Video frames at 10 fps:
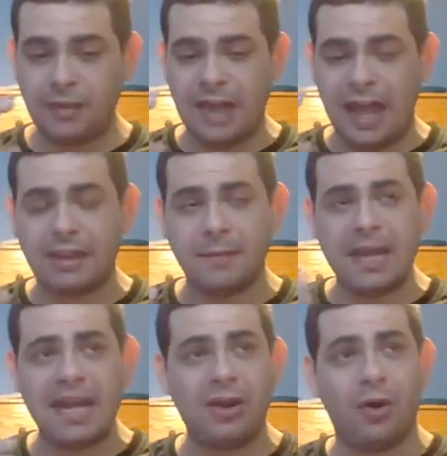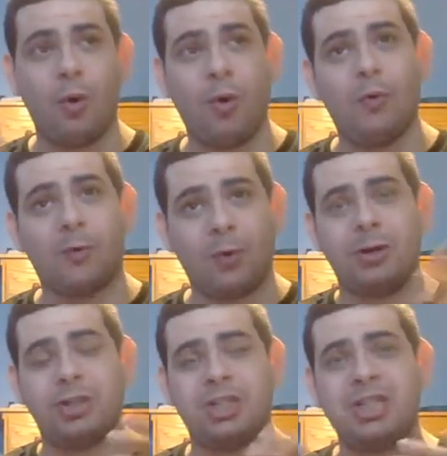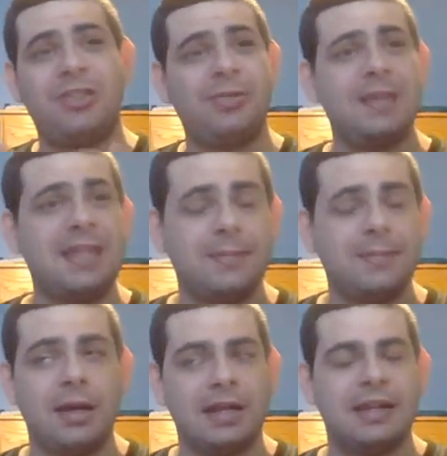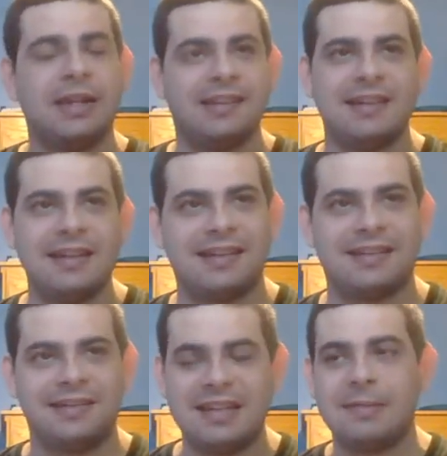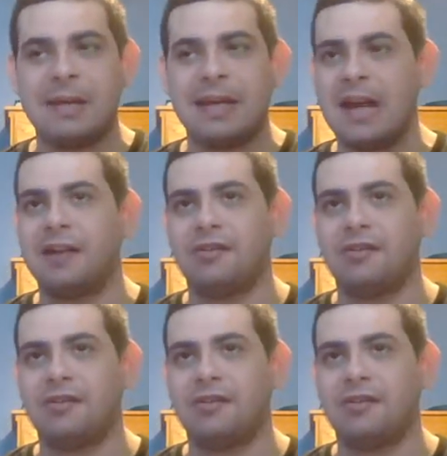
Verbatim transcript: and the main overarching theme is this theme and it kind of